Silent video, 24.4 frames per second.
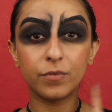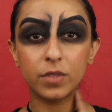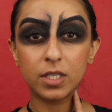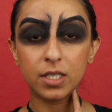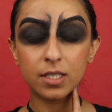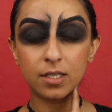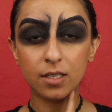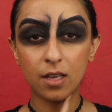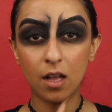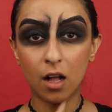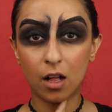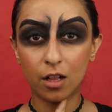
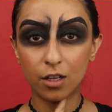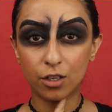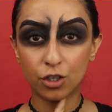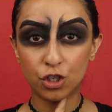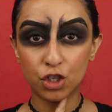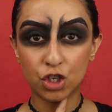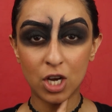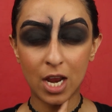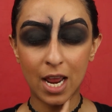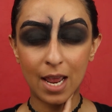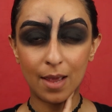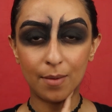skull
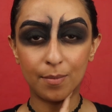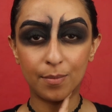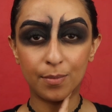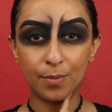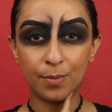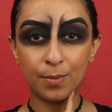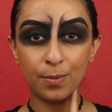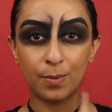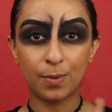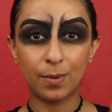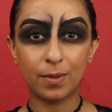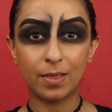shape
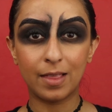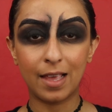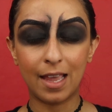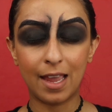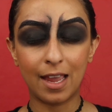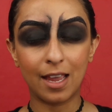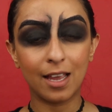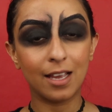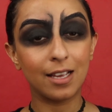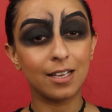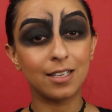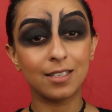
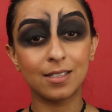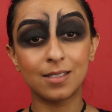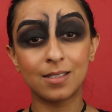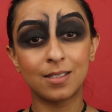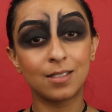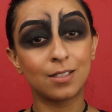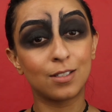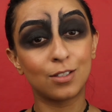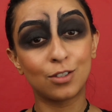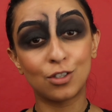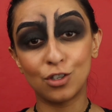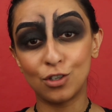thing
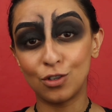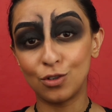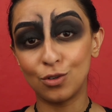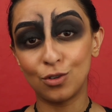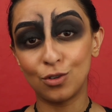is to